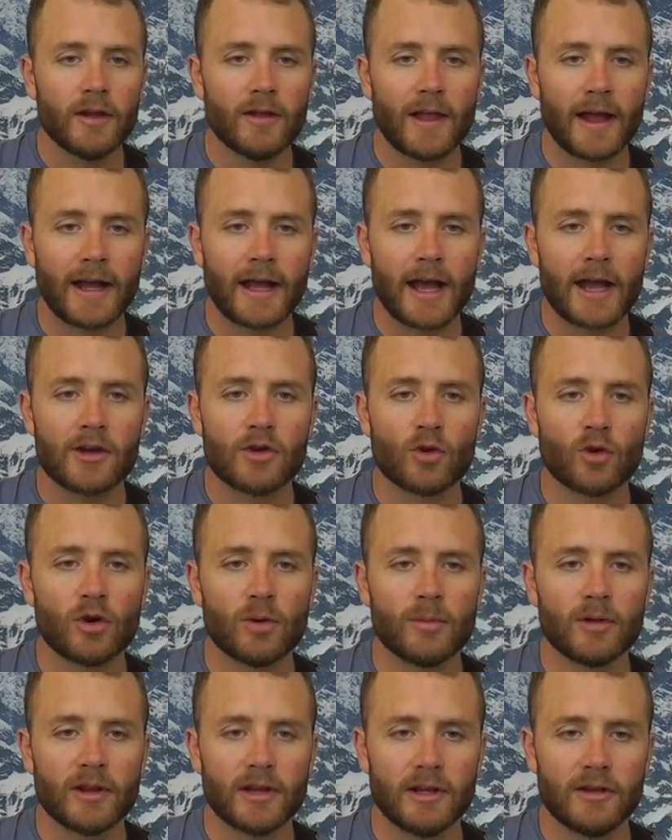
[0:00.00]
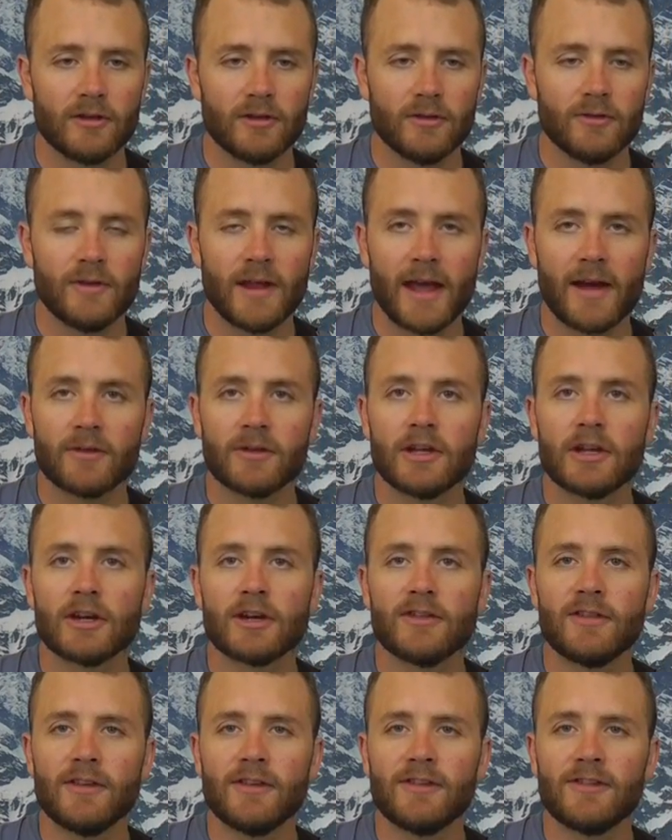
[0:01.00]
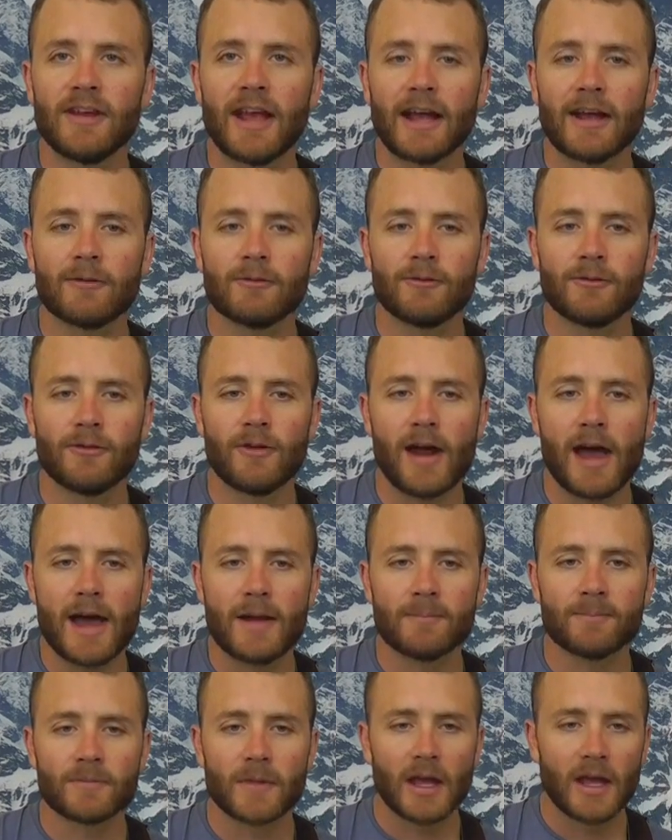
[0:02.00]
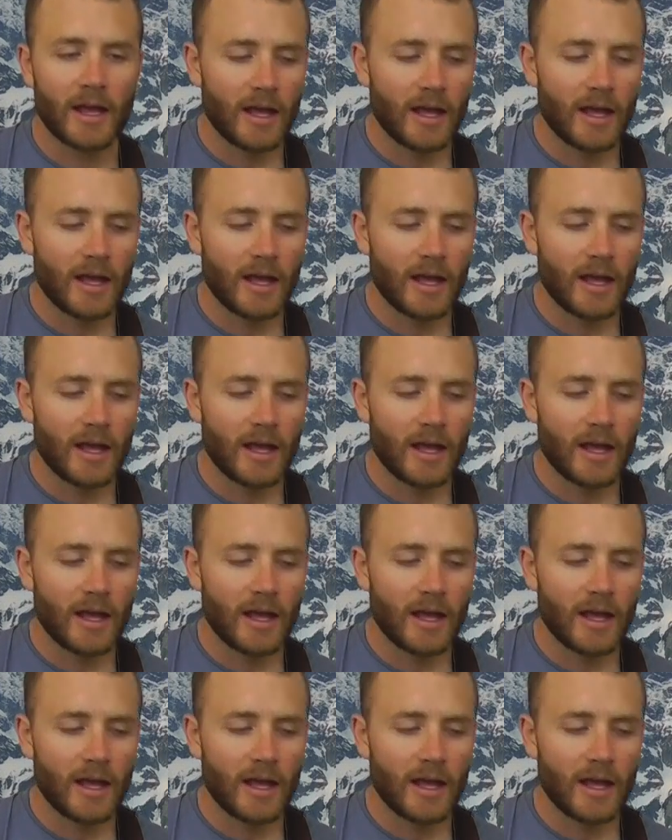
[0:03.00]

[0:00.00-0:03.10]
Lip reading: like I normally do down here at the 2nd fret,